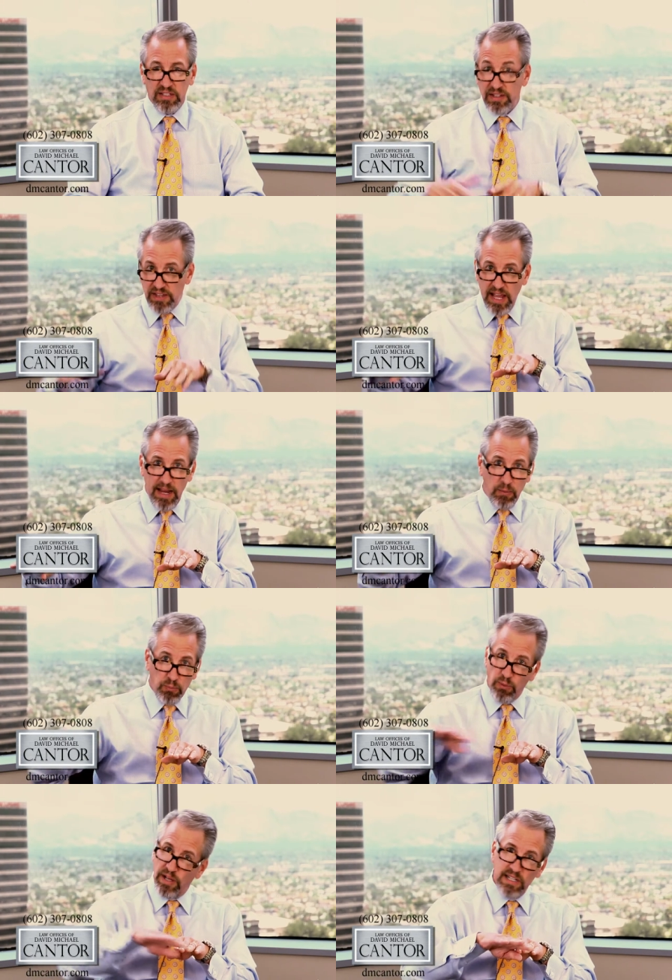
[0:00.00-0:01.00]
Did they
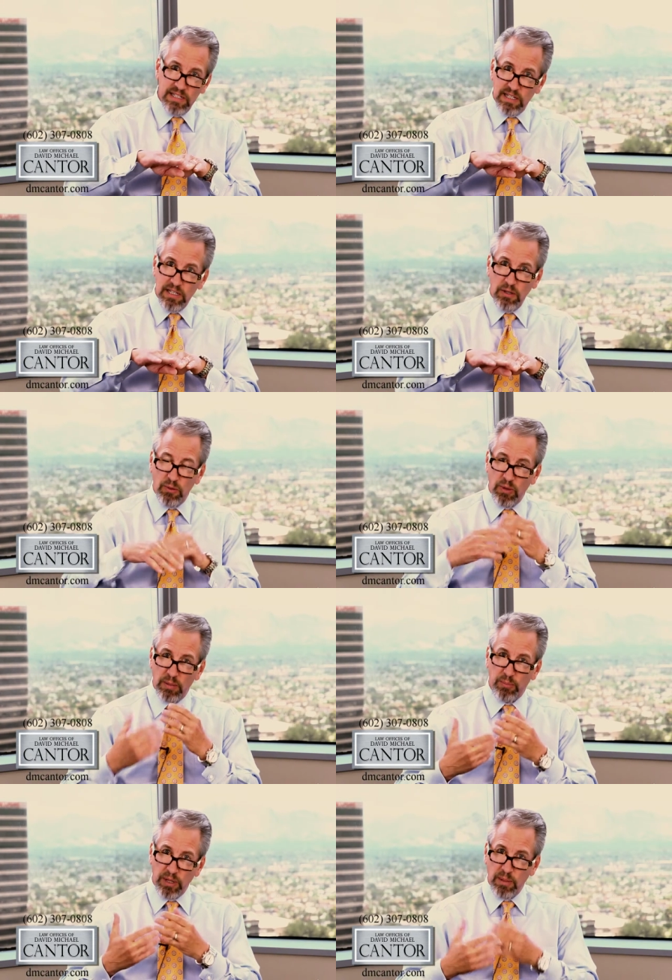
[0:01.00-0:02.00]
run into you
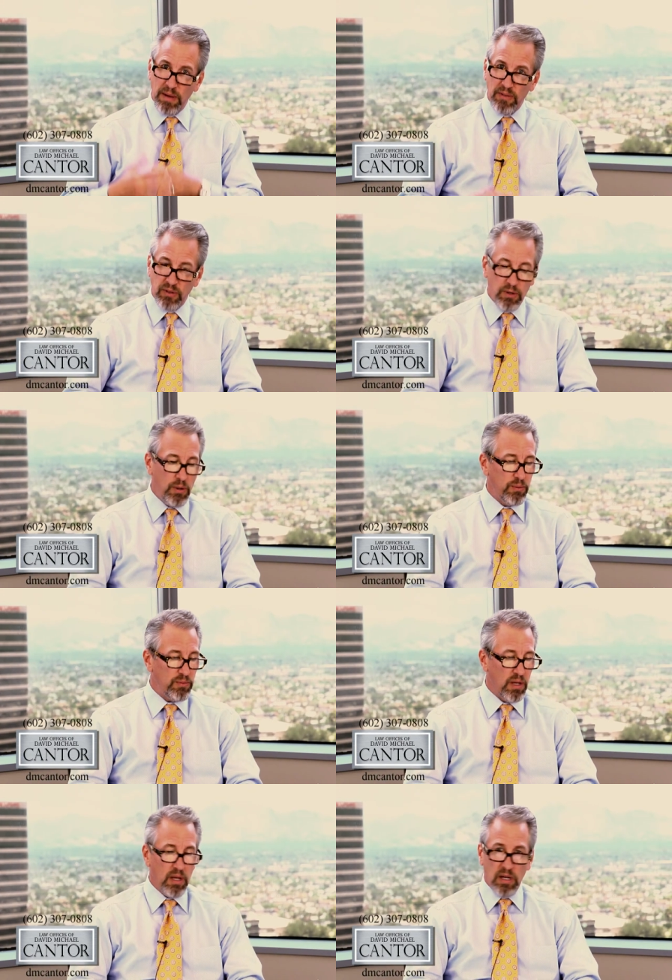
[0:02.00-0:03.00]
and bring about their
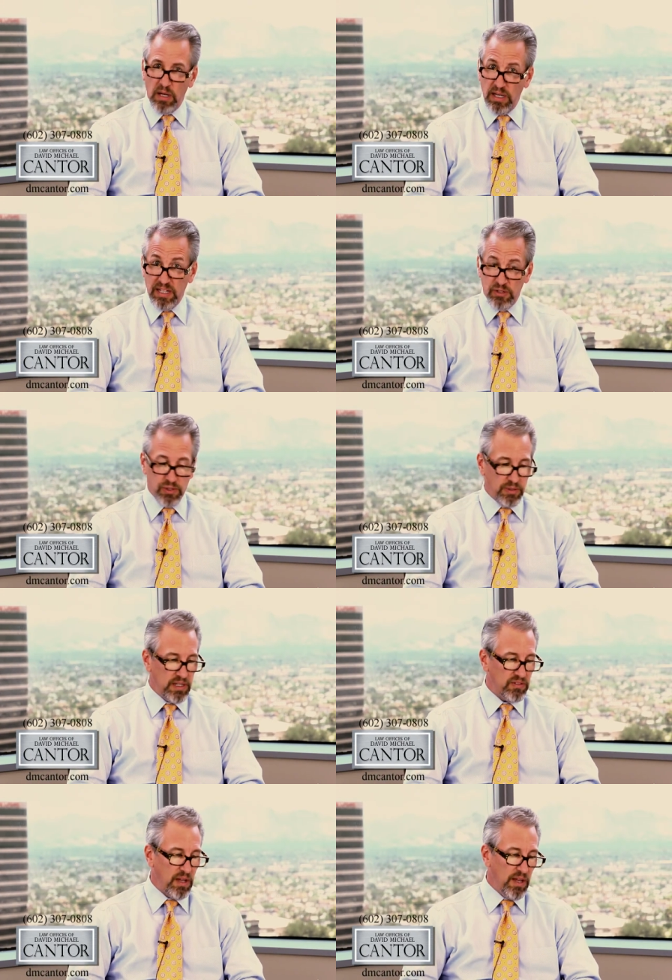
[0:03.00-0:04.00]
own uh,
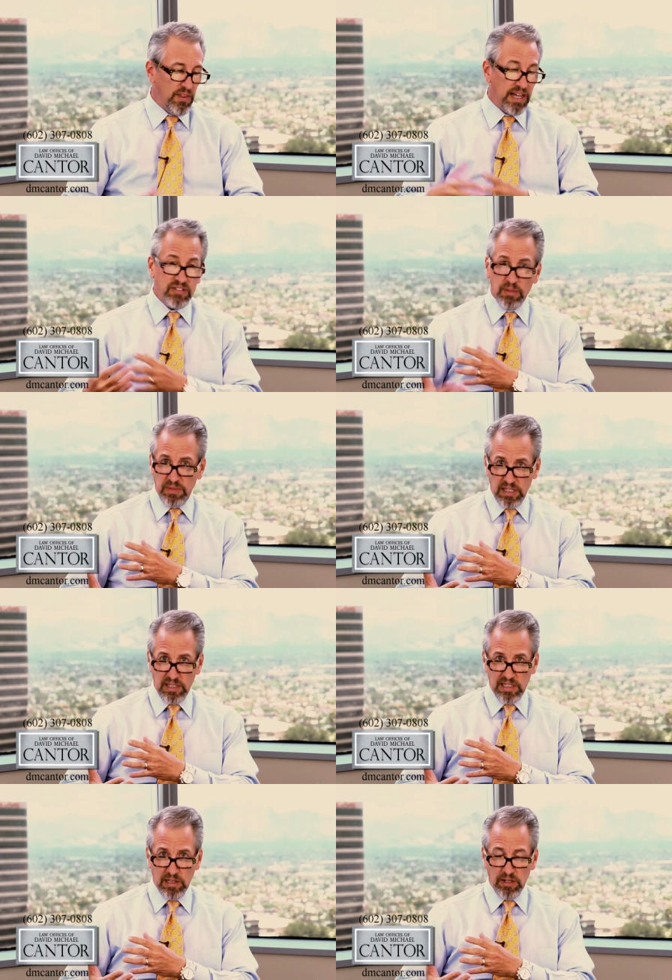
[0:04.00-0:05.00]
injuries? That's something you
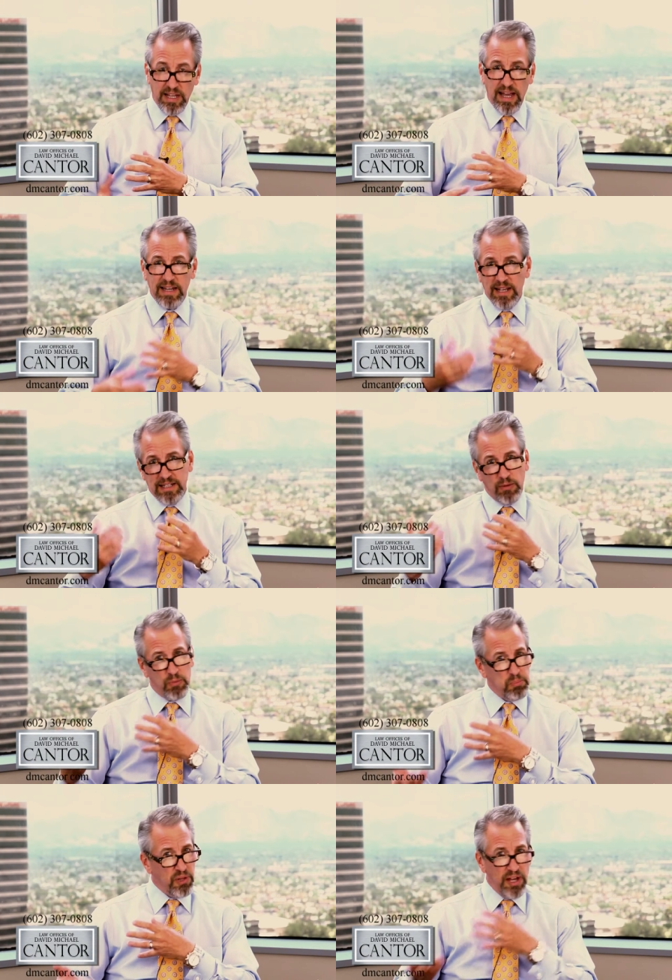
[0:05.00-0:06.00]
need to look at. Now,
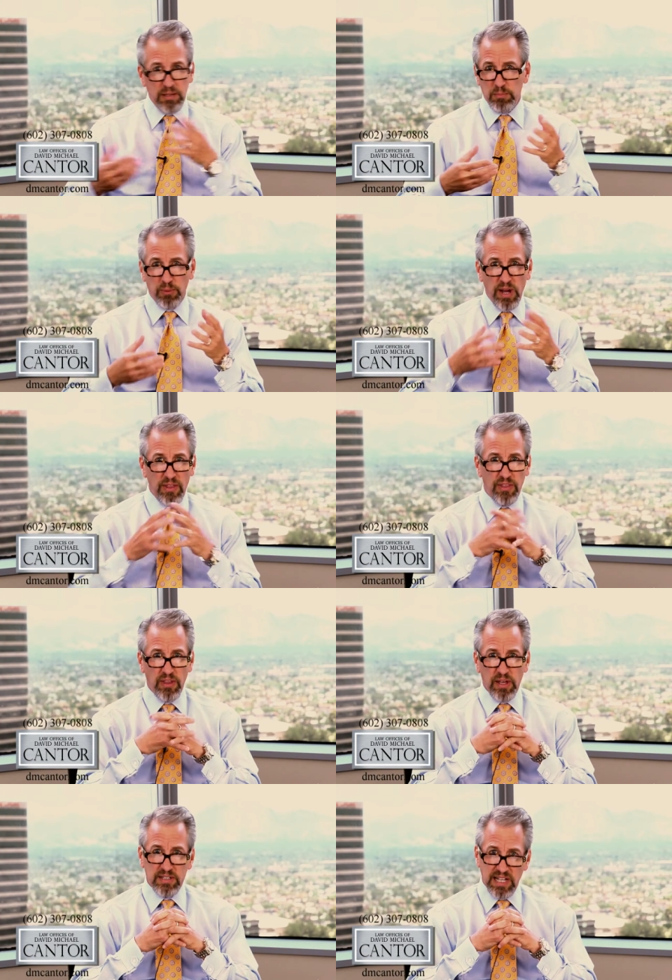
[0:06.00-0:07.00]
with blood and breath
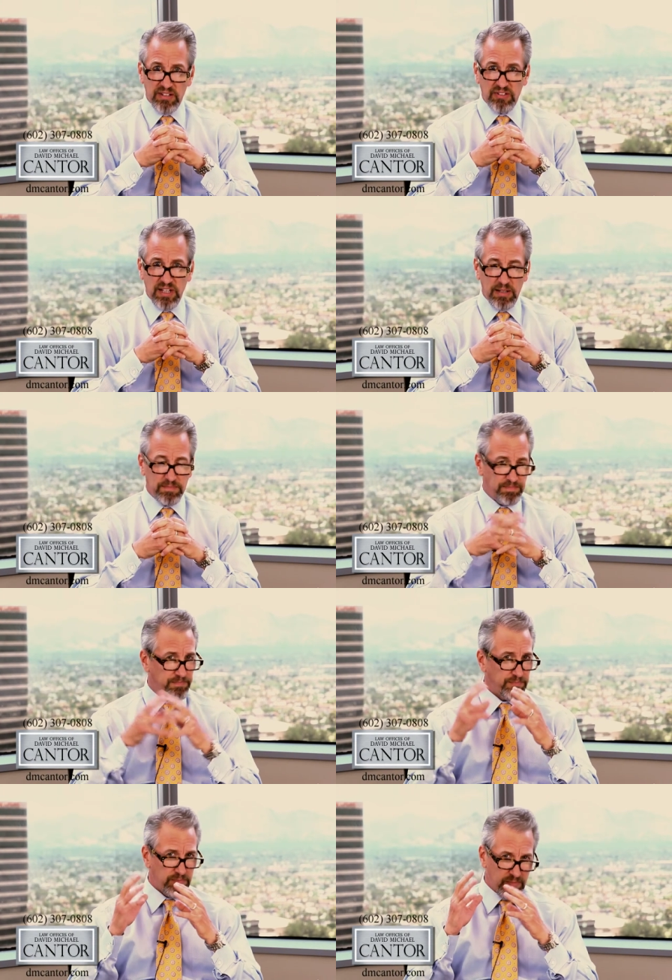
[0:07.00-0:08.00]
testing,
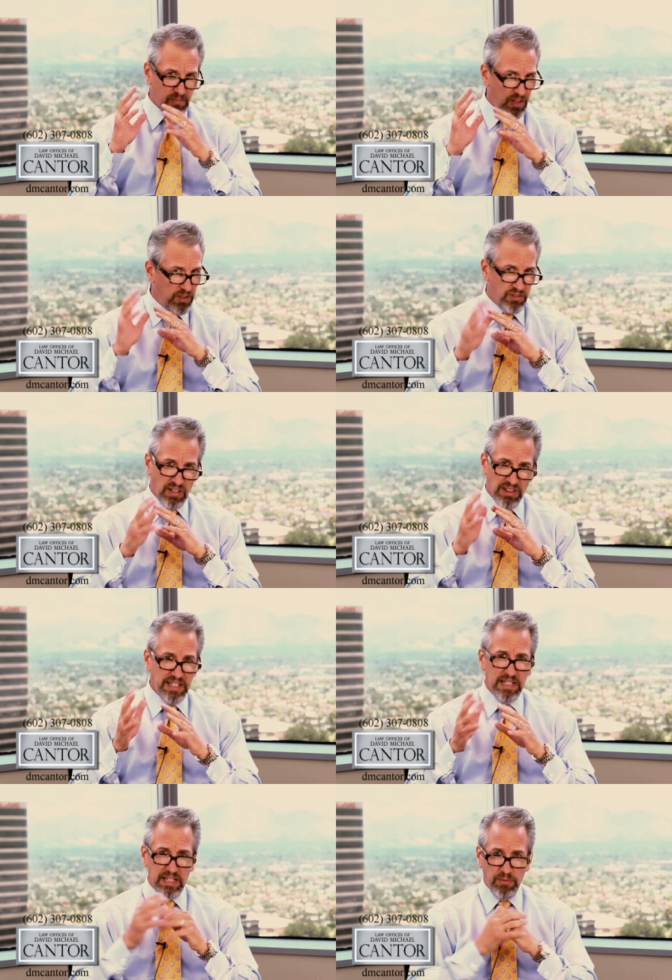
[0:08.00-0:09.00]
there's a
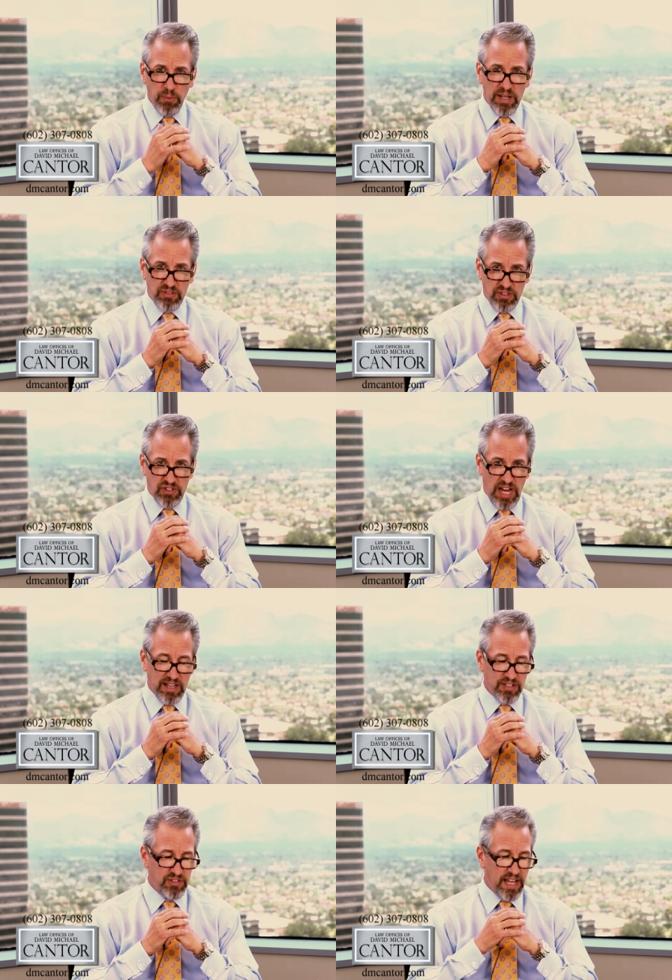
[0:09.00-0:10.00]
litany of ways to
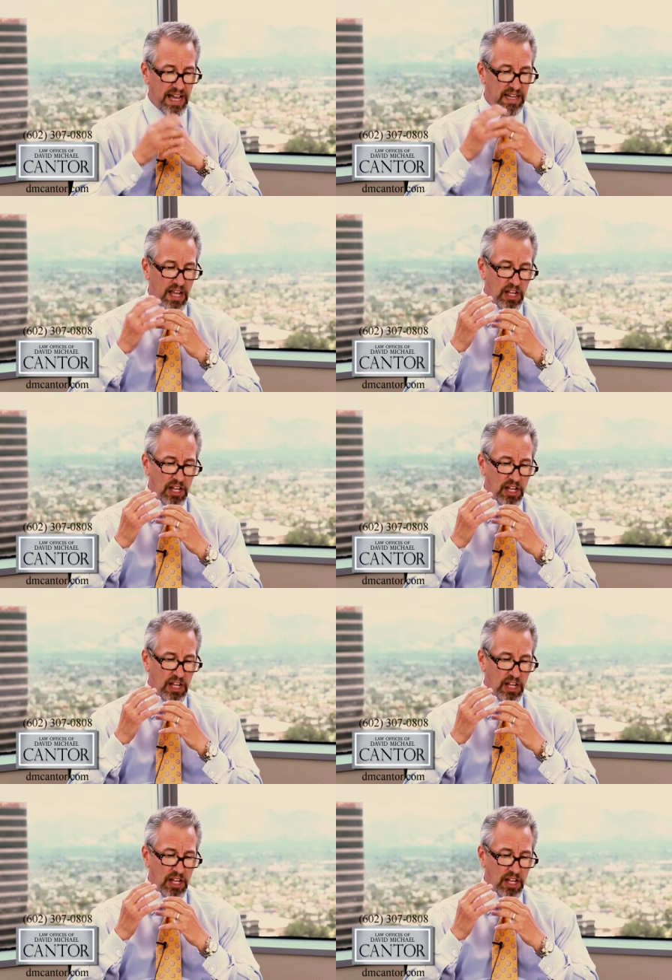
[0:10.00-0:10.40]
challenge that.